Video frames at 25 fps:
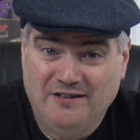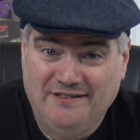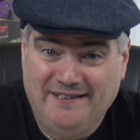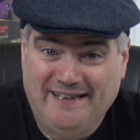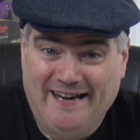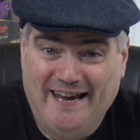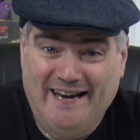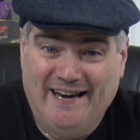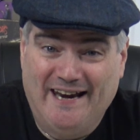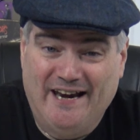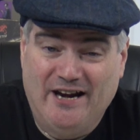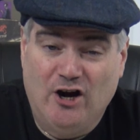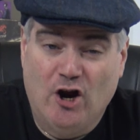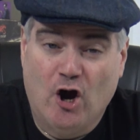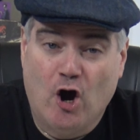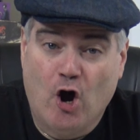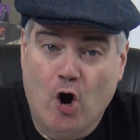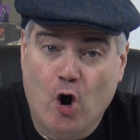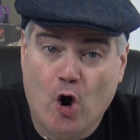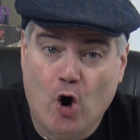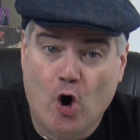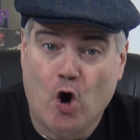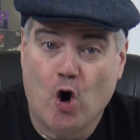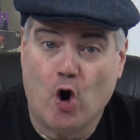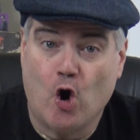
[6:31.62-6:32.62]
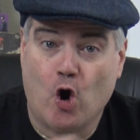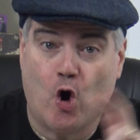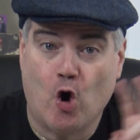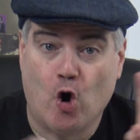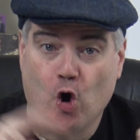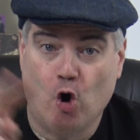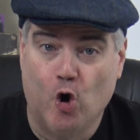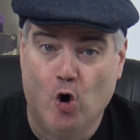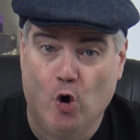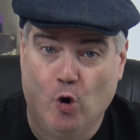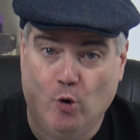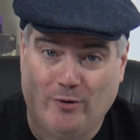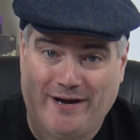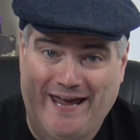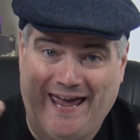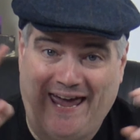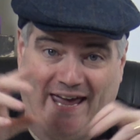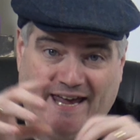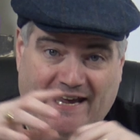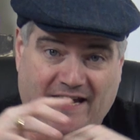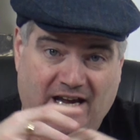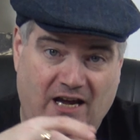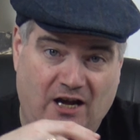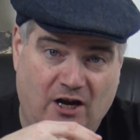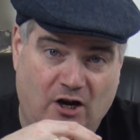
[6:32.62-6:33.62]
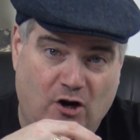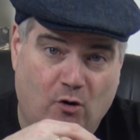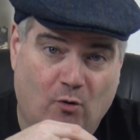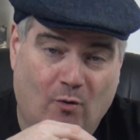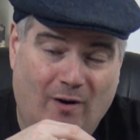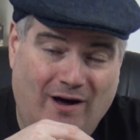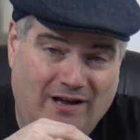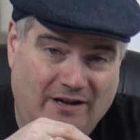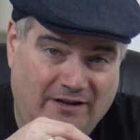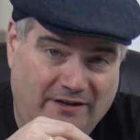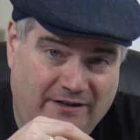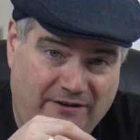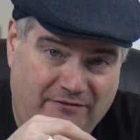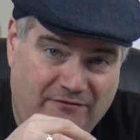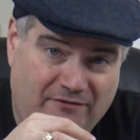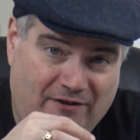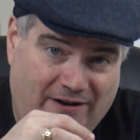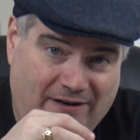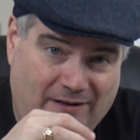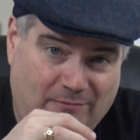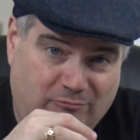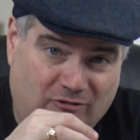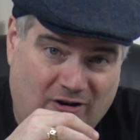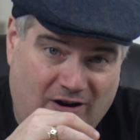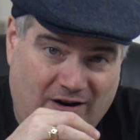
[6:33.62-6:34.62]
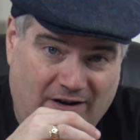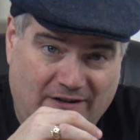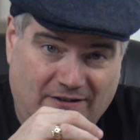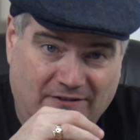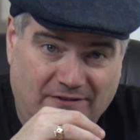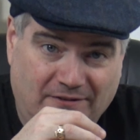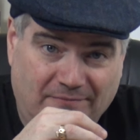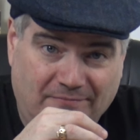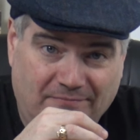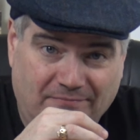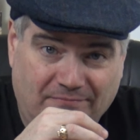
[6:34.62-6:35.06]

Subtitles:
to get an okay quality final product.